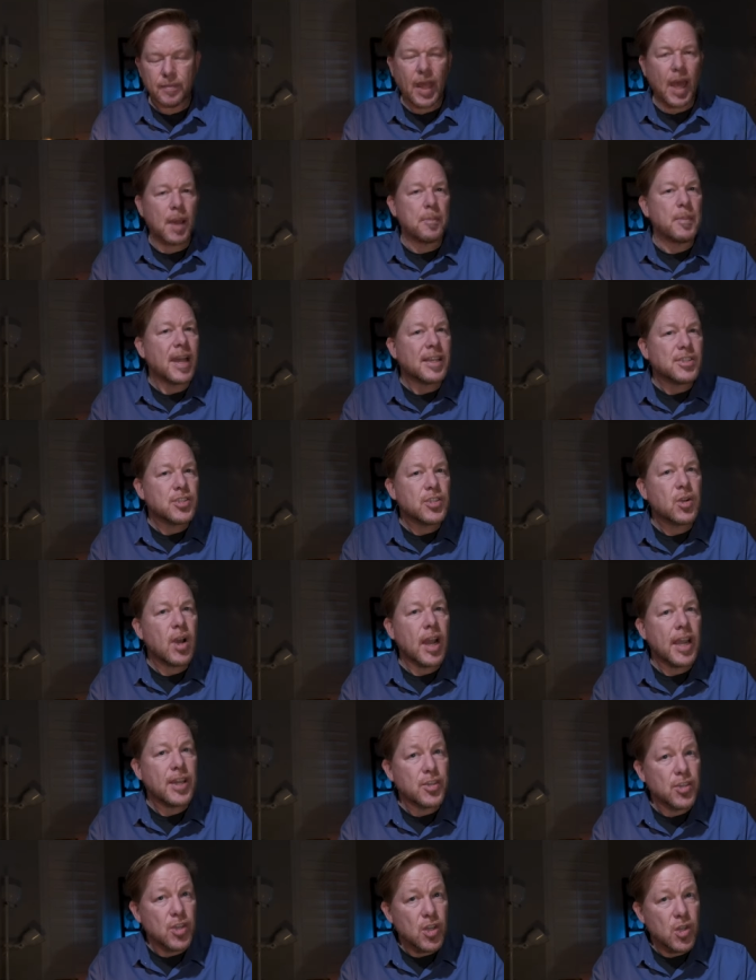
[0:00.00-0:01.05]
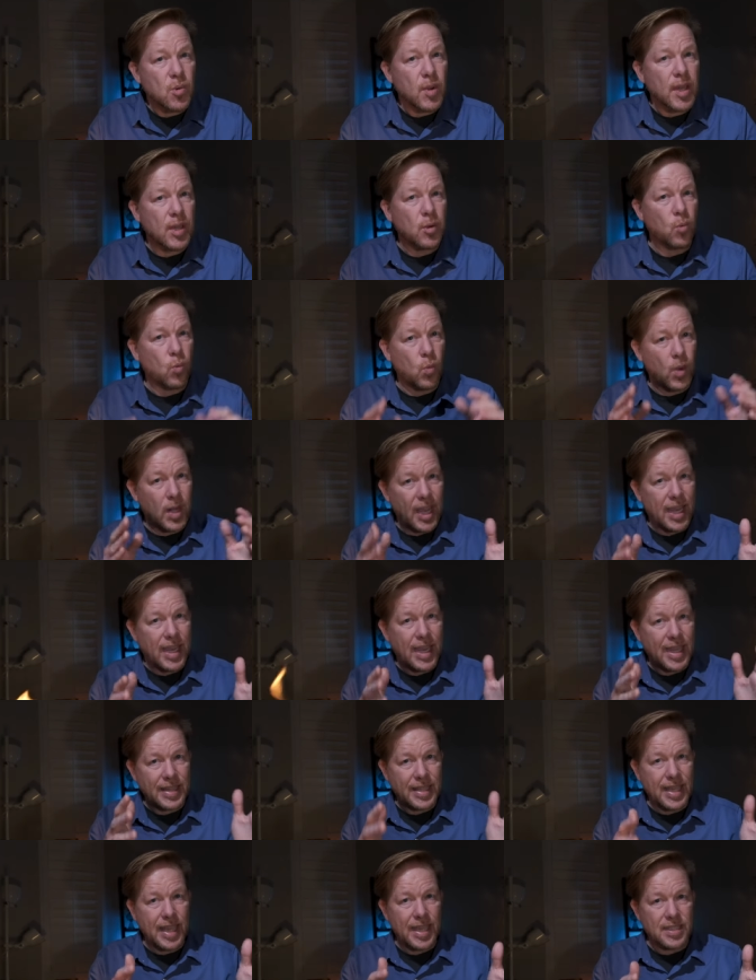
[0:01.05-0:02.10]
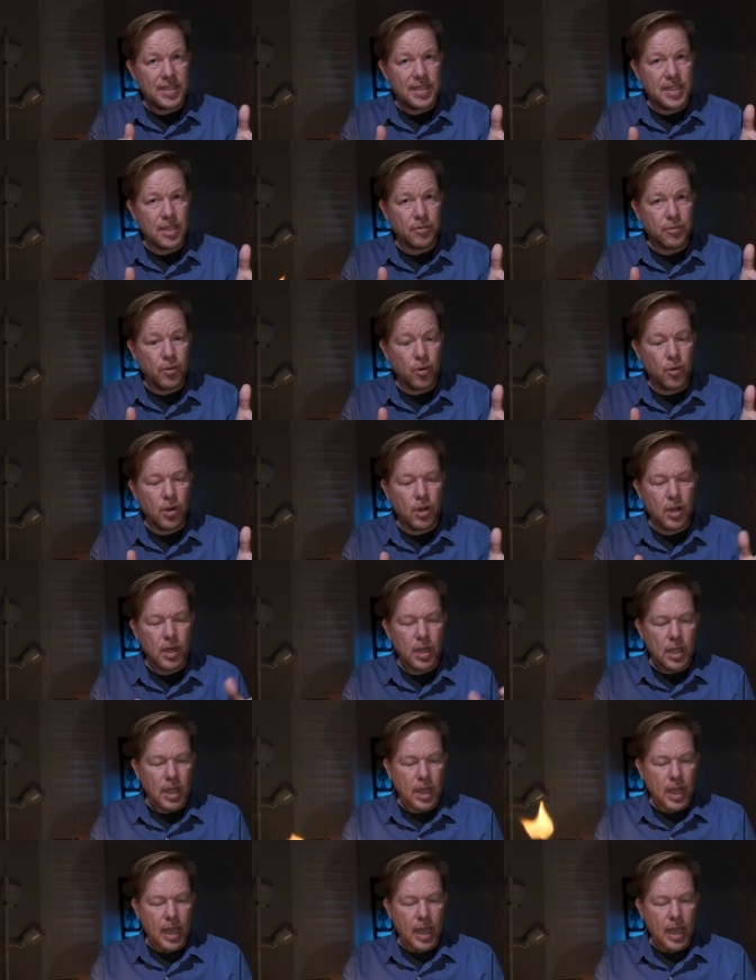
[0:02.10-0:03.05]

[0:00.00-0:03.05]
I'm not sure I knew it when I got the X-T4.